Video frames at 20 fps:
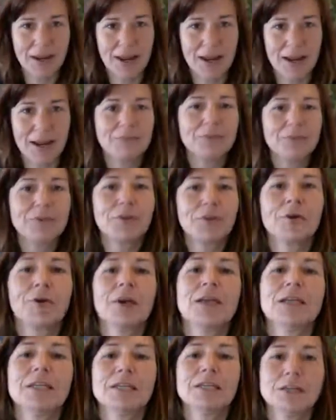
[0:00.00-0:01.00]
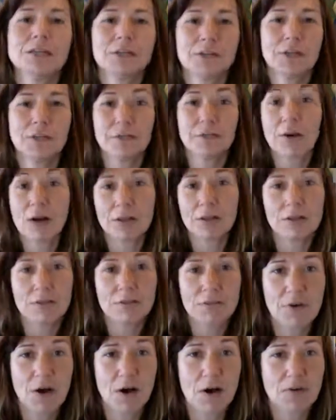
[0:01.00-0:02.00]
and for the greatest good of all
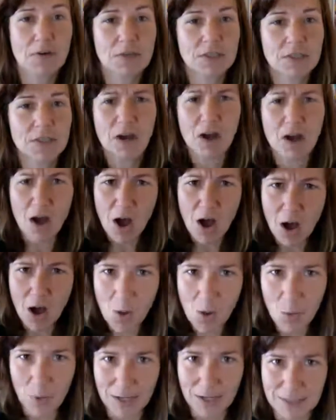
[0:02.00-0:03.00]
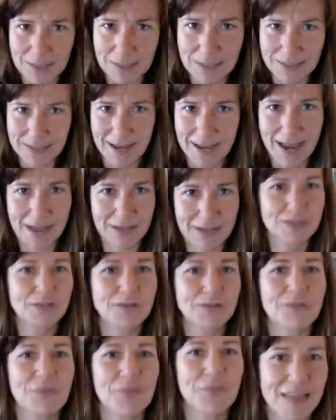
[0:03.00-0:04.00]
involved. Always ask
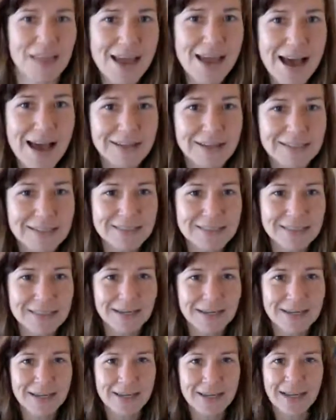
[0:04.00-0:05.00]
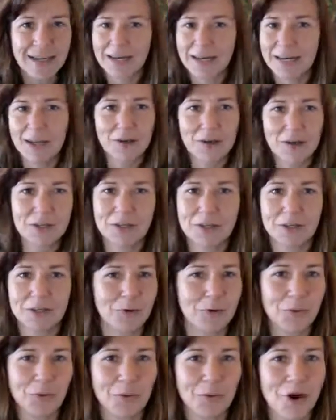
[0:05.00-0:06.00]
for that. And how can you
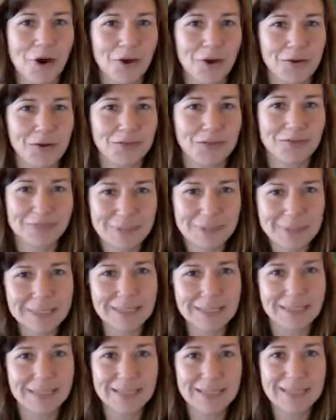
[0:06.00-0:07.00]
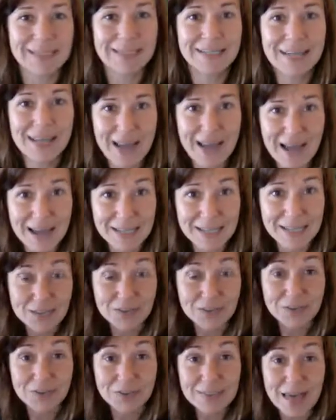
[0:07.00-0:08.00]
go wrong? Really, ask
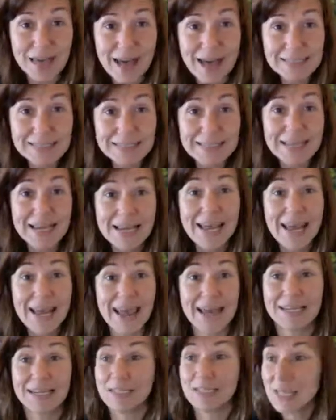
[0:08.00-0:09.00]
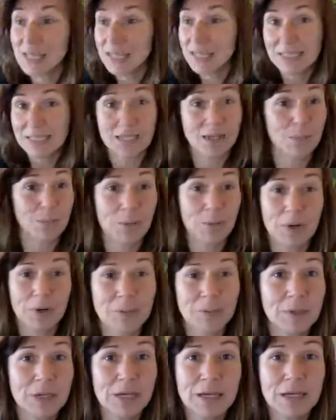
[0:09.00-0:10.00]
for that and say,
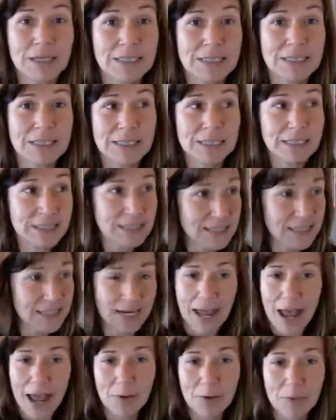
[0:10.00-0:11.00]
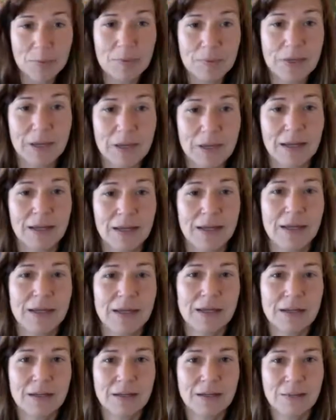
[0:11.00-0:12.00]
bring me ideas that help me
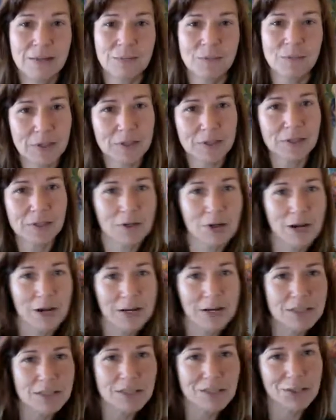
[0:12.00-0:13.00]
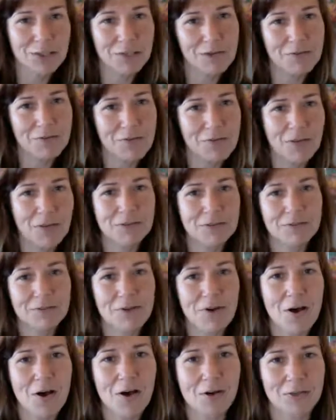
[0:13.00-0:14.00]
bring the greatest good of all
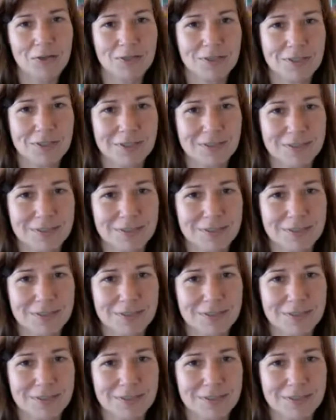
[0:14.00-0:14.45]
involved.